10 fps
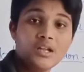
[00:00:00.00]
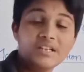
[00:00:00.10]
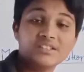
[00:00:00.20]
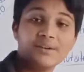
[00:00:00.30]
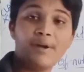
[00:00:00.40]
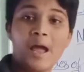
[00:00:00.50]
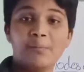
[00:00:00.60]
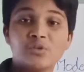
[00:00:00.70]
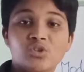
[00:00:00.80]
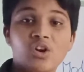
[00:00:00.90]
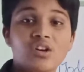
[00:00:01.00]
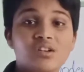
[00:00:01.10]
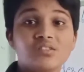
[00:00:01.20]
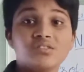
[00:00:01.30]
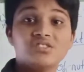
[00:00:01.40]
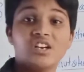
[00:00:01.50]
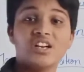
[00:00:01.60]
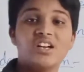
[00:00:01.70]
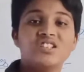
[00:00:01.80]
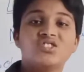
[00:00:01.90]
In some Amazon
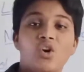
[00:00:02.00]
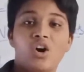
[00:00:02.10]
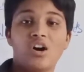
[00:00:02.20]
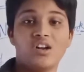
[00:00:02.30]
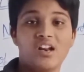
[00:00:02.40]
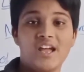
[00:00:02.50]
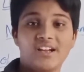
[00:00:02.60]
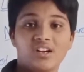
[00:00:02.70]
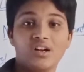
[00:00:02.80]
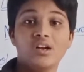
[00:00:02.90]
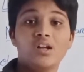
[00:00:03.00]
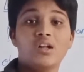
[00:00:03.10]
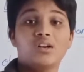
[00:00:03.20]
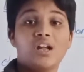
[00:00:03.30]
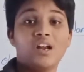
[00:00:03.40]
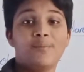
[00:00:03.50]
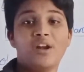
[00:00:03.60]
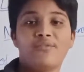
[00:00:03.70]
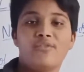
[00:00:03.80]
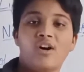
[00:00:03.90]
jungles or like a
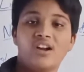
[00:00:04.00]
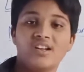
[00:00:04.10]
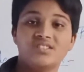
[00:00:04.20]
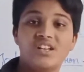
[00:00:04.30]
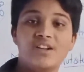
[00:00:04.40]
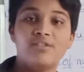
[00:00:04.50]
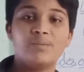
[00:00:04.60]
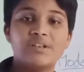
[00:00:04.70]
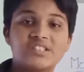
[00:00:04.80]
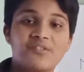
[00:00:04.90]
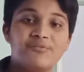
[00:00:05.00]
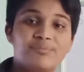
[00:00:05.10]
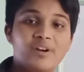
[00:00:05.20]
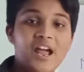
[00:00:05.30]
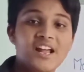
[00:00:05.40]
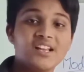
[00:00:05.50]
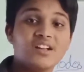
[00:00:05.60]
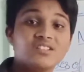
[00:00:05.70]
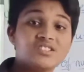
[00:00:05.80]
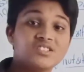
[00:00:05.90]
Nalamala forest, there will be some
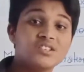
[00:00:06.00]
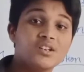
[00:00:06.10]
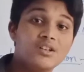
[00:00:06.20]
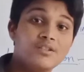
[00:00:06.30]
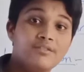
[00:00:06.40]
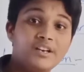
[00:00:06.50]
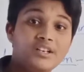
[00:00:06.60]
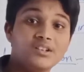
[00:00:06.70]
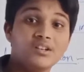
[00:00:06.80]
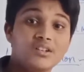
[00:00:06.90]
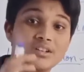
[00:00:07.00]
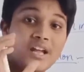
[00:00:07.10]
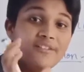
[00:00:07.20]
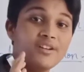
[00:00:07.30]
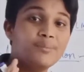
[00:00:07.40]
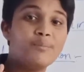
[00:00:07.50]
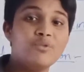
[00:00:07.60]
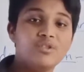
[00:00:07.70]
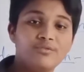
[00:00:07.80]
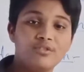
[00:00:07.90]
plants with there will be
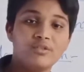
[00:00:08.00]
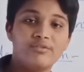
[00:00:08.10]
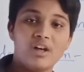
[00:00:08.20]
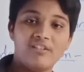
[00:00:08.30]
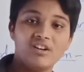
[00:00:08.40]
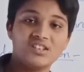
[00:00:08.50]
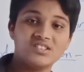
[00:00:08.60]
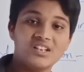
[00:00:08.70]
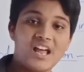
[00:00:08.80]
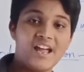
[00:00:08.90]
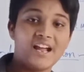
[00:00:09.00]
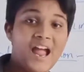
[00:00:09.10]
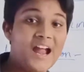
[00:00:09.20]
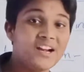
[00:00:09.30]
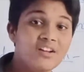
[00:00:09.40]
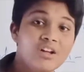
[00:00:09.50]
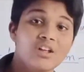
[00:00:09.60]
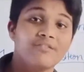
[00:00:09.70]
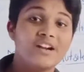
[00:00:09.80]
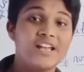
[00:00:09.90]
beautiful flowers like, and
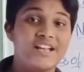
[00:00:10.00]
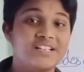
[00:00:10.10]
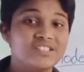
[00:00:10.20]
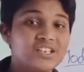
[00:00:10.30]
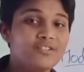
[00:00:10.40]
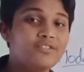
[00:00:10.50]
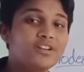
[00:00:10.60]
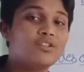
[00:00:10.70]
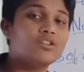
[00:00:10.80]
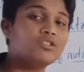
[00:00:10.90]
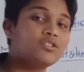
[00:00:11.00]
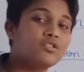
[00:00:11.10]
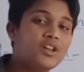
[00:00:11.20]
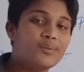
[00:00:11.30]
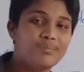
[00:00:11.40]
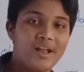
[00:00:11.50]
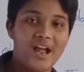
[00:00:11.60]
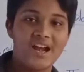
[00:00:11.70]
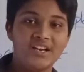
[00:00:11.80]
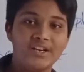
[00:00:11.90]
when an insect will go through the
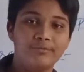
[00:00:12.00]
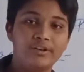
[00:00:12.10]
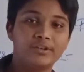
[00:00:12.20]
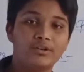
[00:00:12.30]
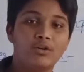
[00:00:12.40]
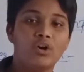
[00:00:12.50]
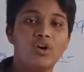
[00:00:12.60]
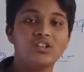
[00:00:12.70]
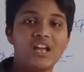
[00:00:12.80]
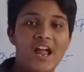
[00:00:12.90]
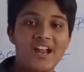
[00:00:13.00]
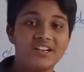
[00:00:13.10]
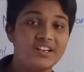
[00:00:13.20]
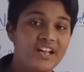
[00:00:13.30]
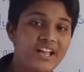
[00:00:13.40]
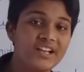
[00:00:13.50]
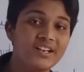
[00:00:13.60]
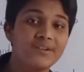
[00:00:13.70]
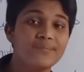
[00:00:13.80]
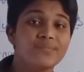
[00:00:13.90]
plant, it will close and
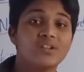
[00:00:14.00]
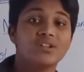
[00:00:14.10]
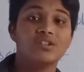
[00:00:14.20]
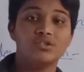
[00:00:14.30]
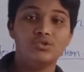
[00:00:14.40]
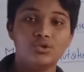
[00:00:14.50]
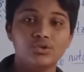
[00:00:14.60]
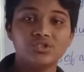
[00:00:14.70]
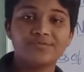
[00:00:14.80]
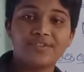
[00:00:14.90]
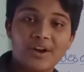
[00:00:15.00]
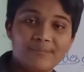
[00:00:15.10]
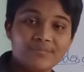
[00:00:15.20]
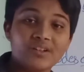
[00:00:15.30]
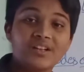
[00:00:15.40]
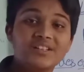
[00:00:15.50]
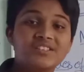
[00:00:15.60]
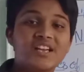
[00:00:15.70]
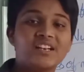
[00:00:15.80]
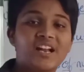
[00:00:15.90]
take the juice from
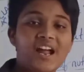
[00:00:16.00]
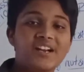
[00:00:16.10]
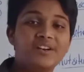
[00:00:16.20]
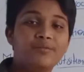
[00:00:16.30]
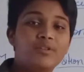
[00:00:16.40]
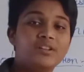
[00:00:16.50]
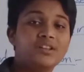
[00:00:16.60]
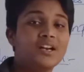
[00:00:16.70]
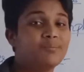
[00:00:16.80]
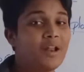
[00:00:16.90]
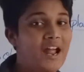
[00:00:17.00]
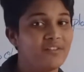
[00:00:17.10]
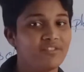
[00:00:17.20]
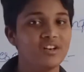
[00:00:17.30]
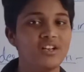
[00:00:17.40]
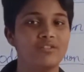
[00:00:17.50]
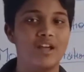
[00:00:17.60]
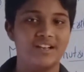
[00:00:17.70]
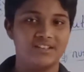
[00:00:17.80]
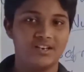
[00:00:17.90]
insect, and that plant will live
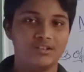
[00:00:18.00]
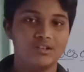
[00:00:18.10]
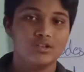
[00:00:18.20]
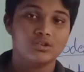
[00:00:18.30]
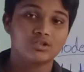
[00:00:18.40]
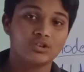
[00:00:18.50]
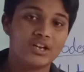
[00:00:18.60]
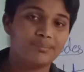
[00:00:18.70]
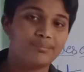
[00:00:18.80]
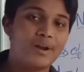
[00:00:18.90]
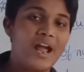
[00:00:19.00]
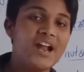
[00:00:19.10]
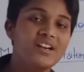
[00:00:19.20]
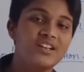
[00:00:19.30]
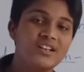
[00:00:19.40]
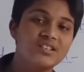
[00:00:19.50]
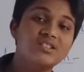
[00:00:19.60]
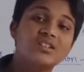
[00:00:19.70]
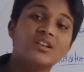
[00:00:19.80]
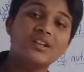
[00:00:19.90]
like that. So that plant is
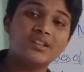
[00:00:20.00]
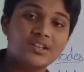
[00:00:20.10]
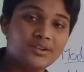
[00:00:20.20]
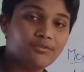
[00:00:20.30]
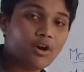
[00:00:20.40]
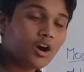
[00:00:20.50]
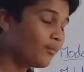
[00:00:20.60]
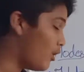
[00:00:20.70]
in the form